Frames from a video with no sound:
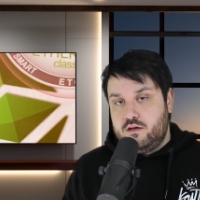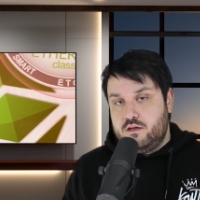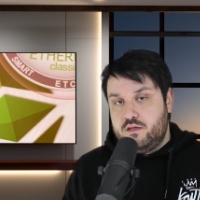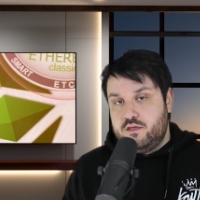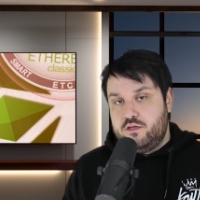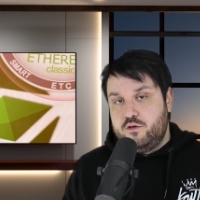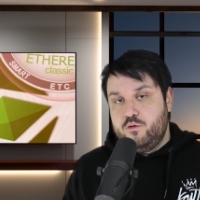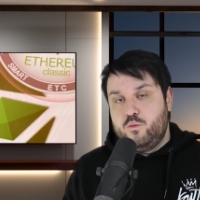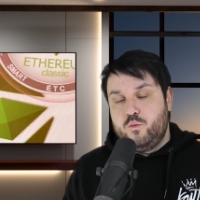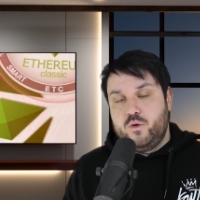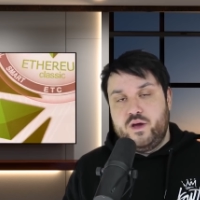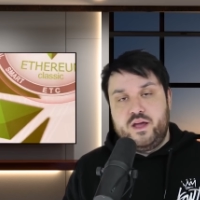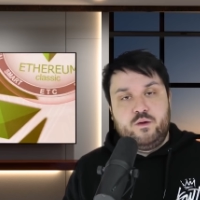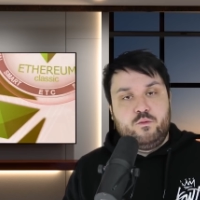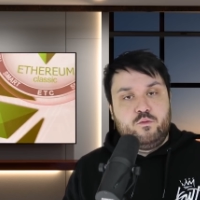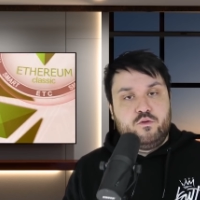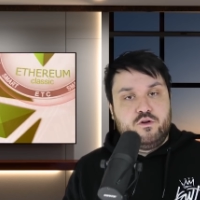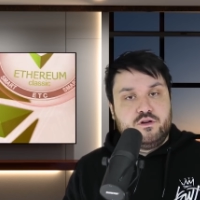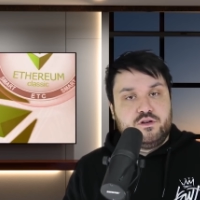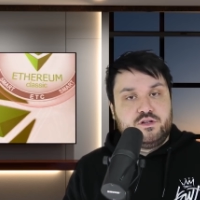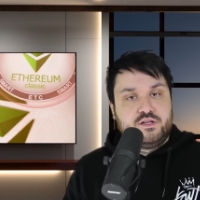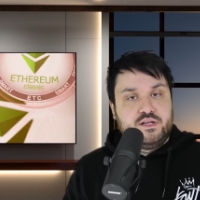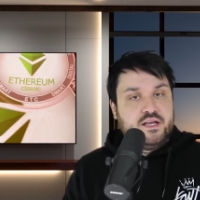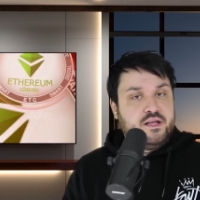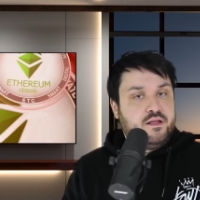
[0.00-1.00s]
the
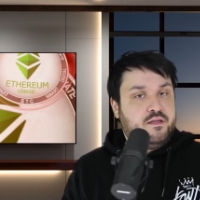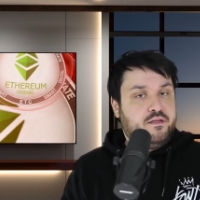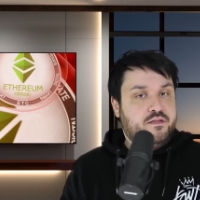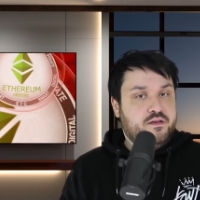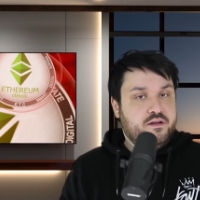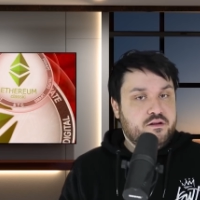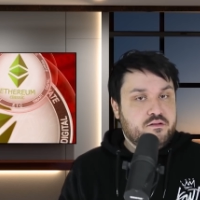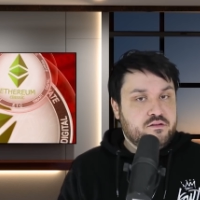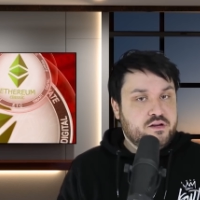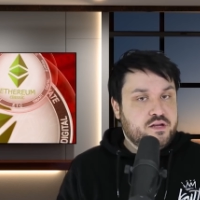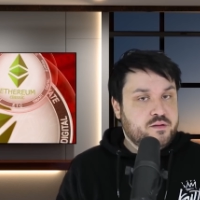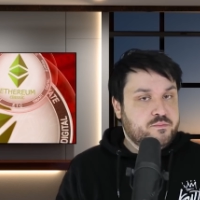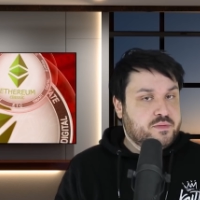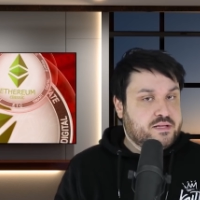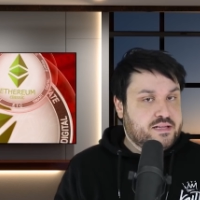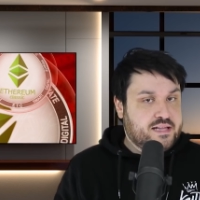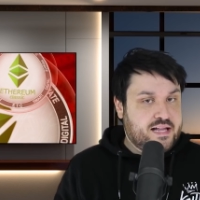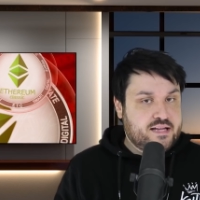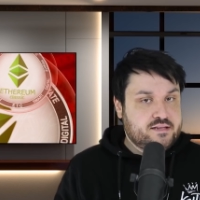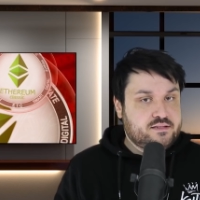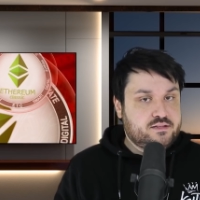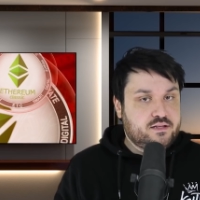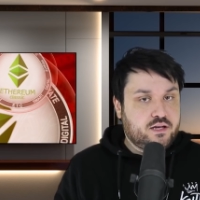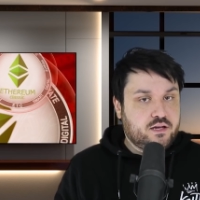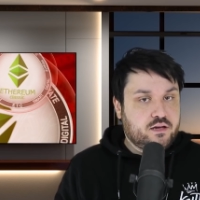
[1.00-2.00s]
Wayward Ethereum
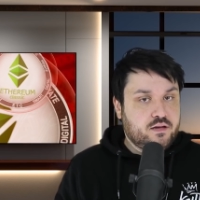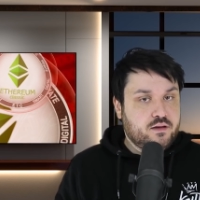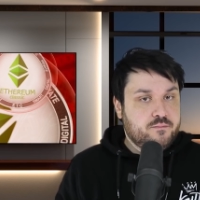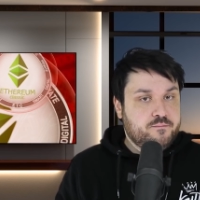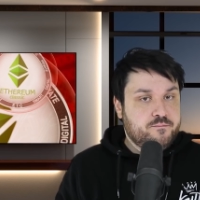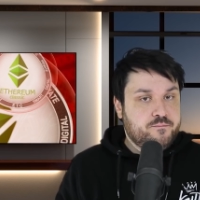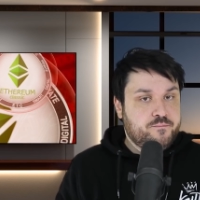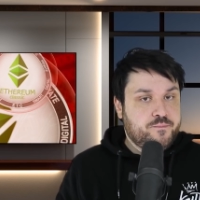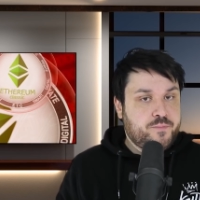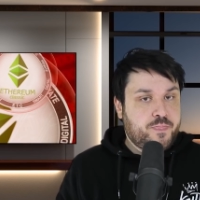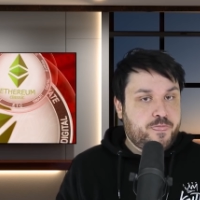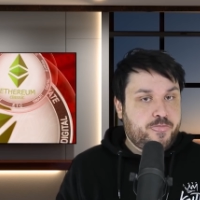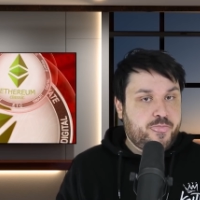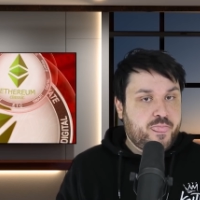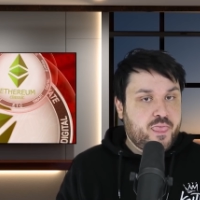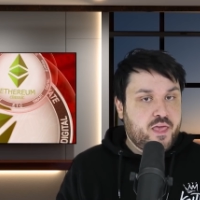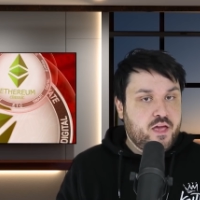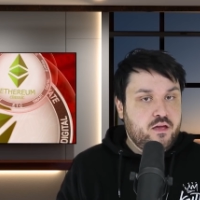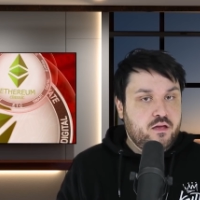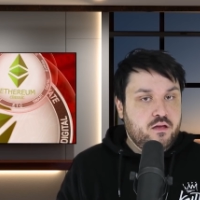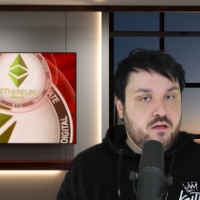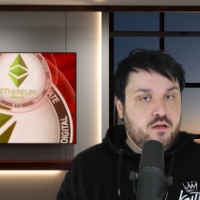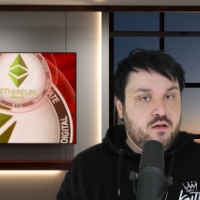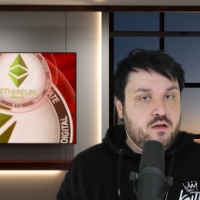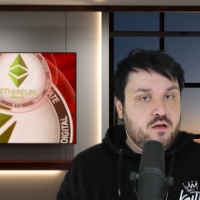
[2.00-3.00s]
Classic.
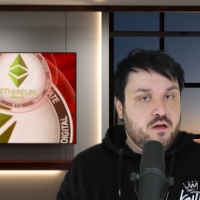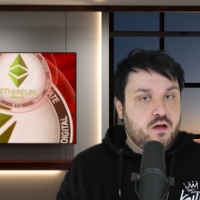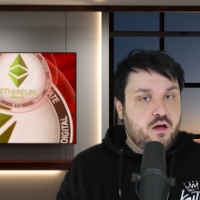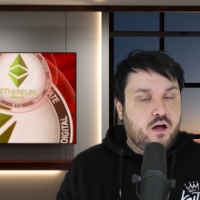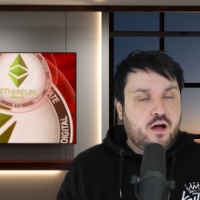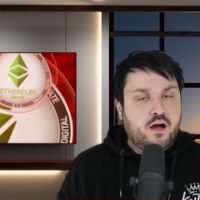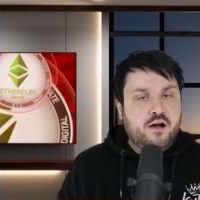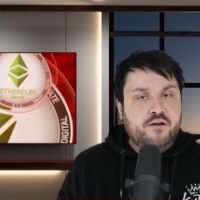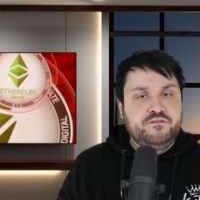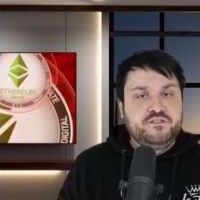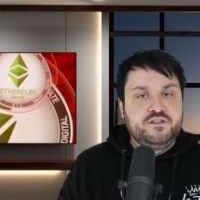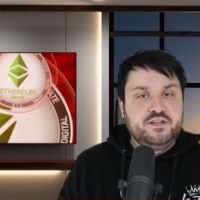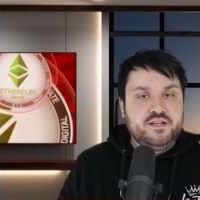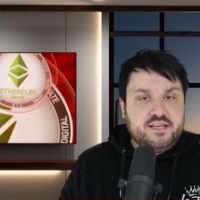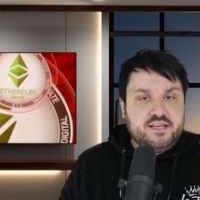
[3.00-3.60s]
After